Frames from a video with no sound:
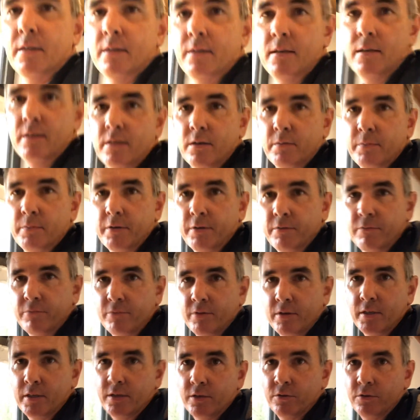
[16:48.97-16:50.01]
think it'll be
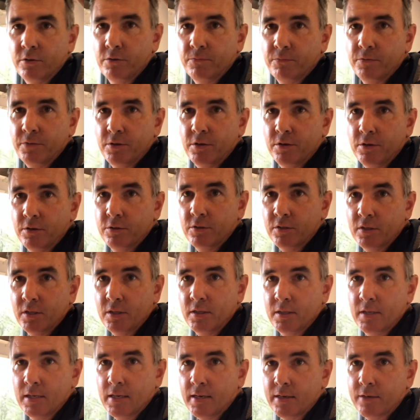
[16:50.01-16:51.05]
really good for you to
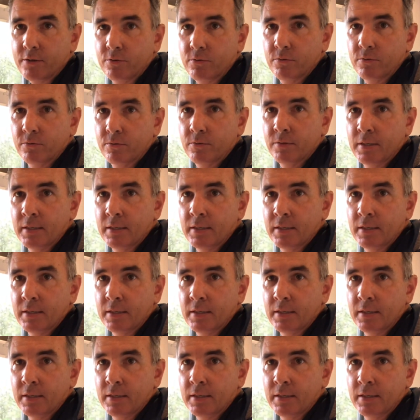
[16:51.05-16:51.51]
see the actual